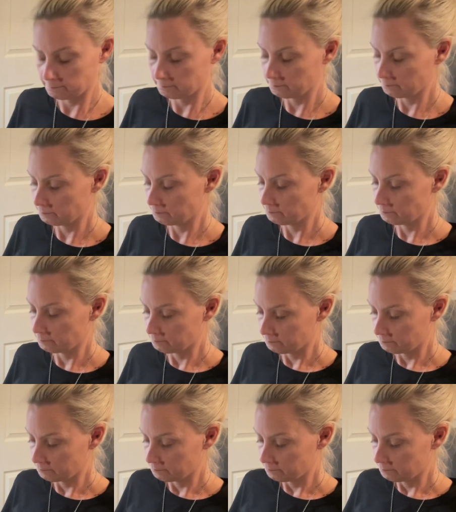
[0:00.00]

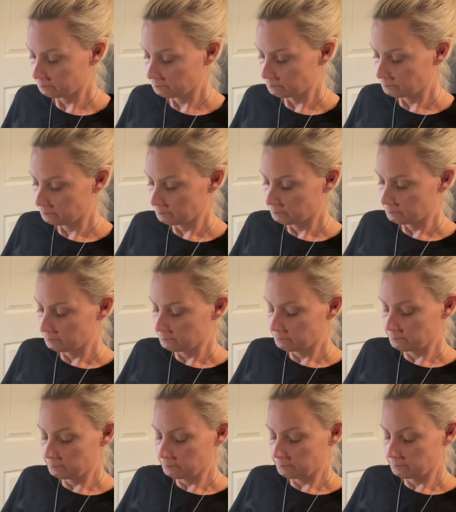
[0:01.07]

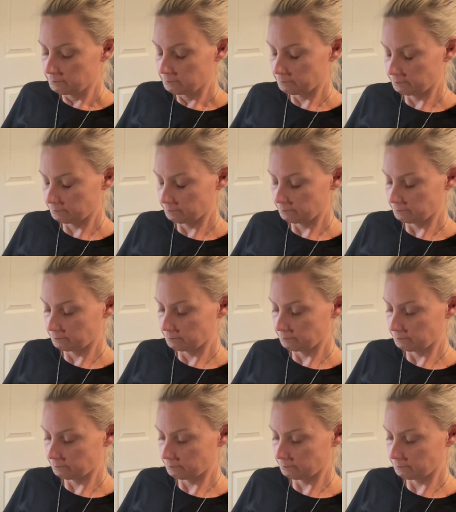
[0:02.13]

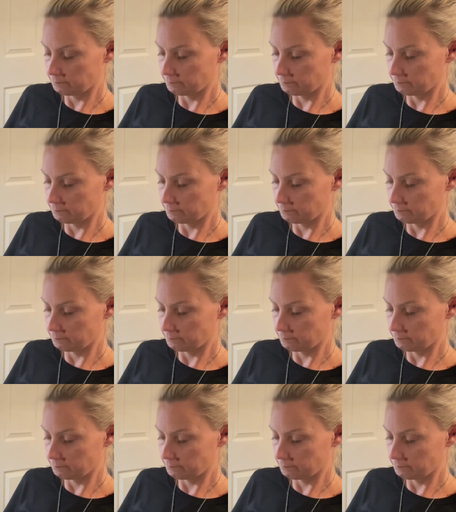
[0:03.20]
(no one is talking)